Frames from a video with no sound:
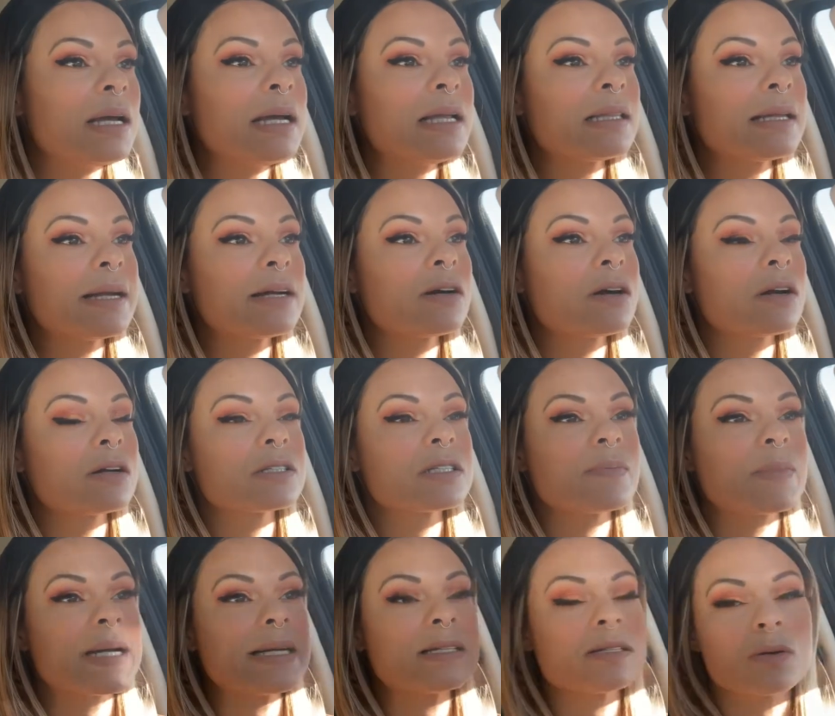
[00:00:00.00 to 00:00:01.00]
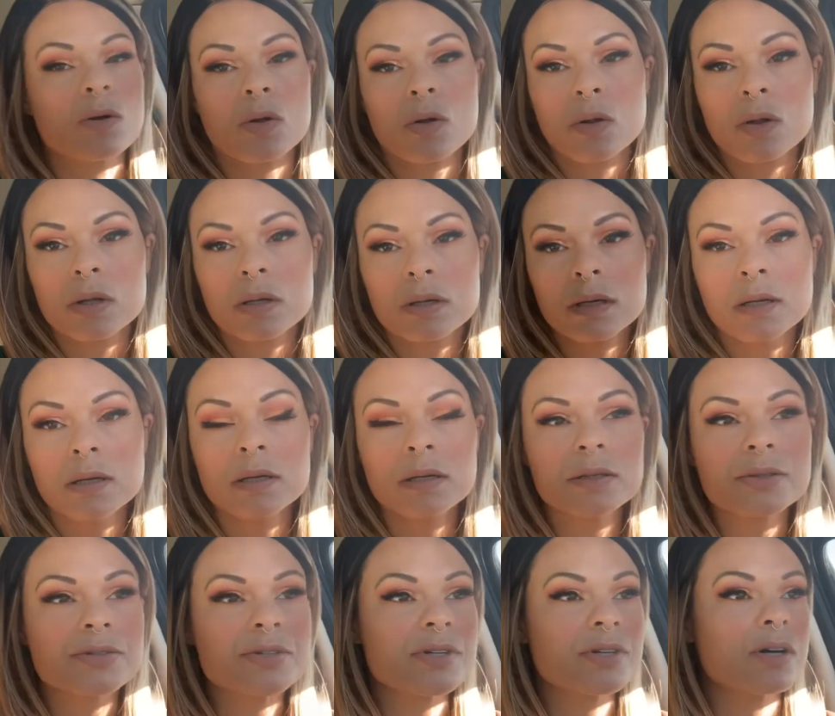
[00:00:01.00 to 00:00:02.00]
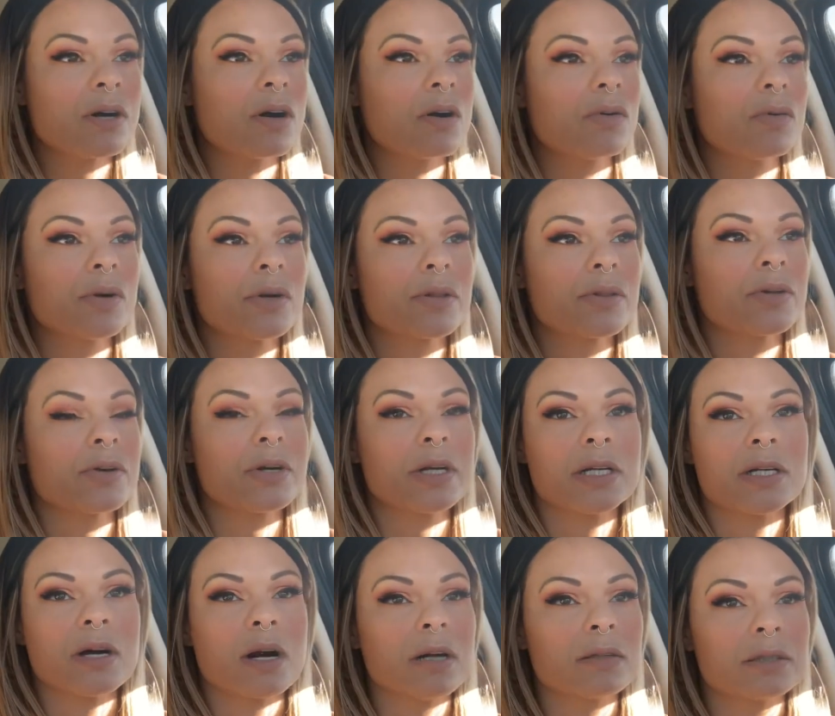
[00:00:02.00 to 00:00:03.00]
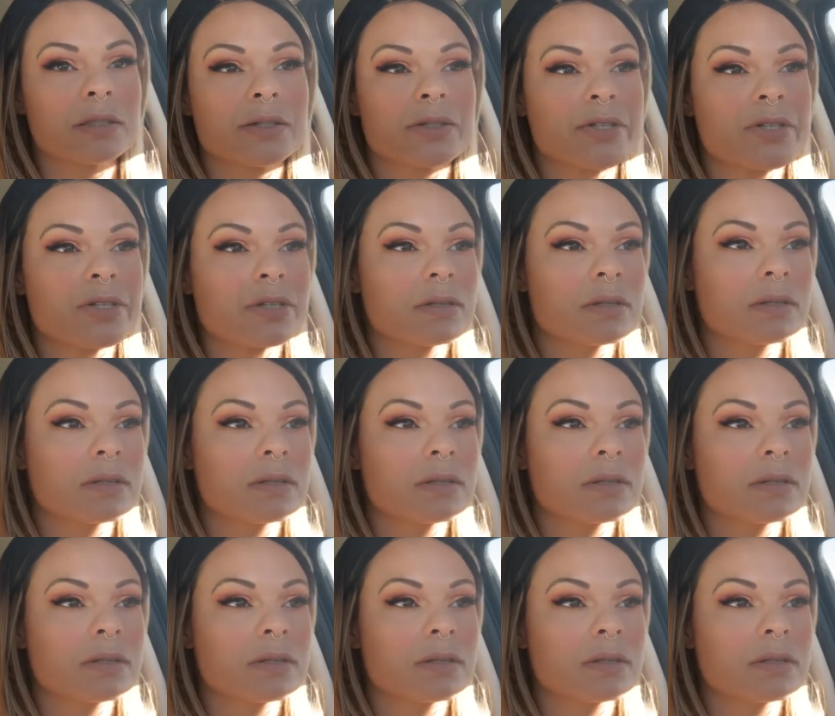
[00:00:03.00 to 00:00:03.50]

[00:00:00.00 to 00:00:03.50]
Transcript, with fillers: It like hurts my soul to go thirty dollars,